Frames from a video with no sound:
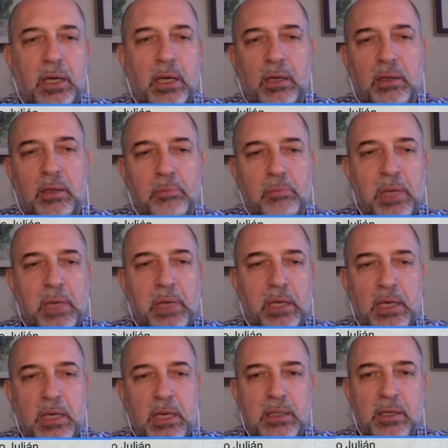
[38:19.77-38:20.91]
make
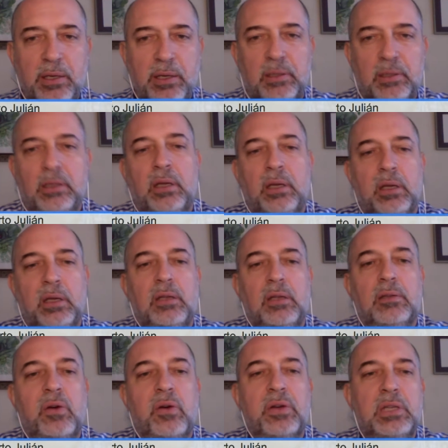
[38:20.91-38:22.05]
easier the
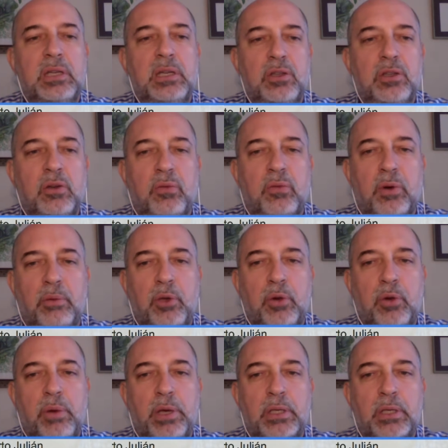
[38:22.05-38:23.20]
transition from
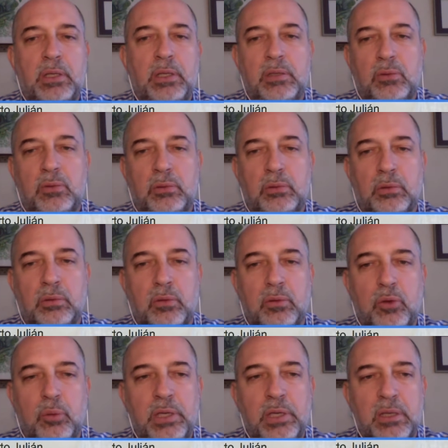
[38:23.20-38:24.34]
universities to
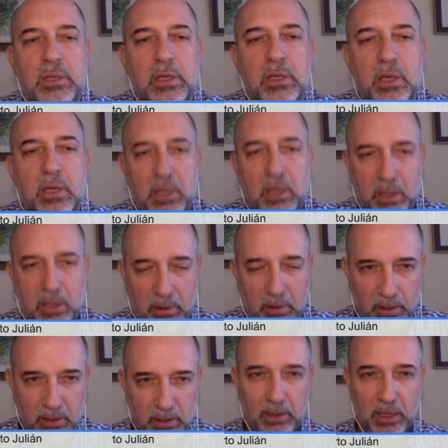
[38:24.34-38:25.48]
business.
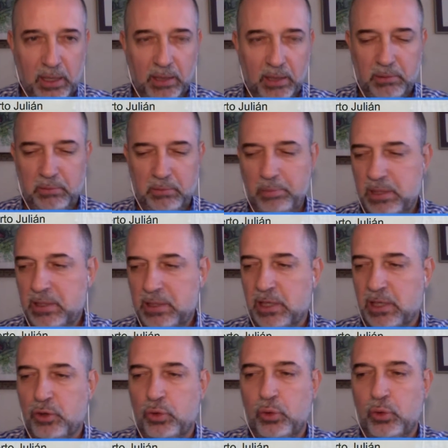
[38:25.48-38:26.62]
Thinking that business
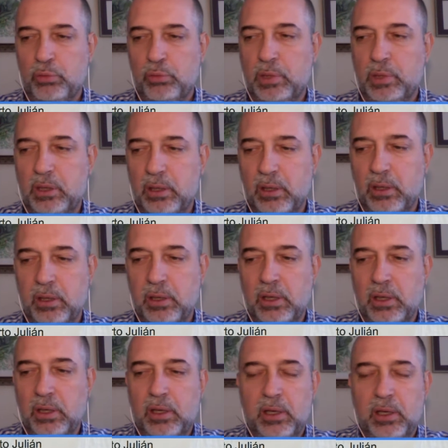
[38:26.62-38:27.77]
should
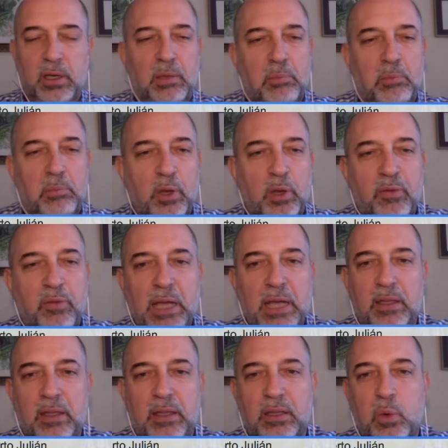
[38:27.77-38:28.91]
modify
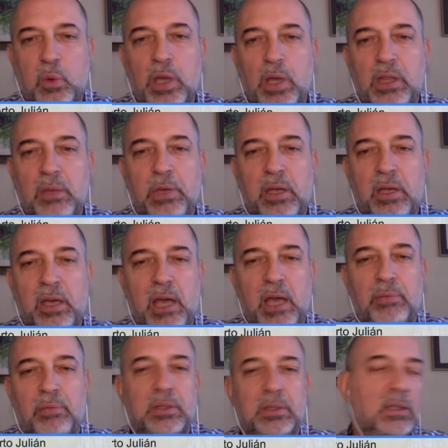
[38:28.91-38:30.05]
the way they behave.
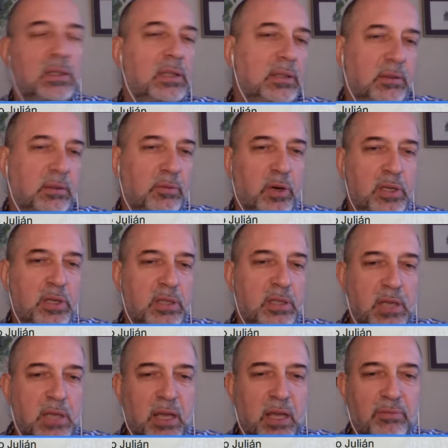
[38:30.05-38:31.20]
For instance, I
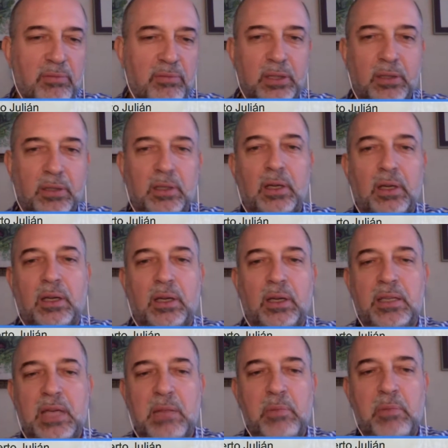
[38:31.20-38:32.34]
have inside
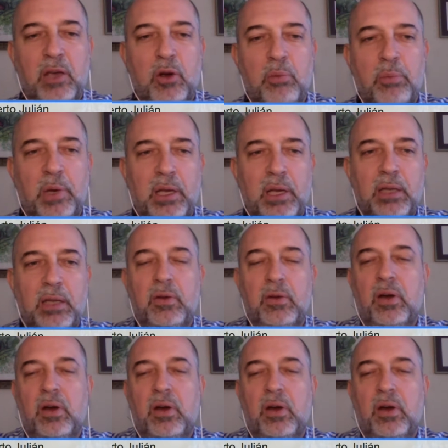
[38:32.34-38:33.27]
my company in Indra,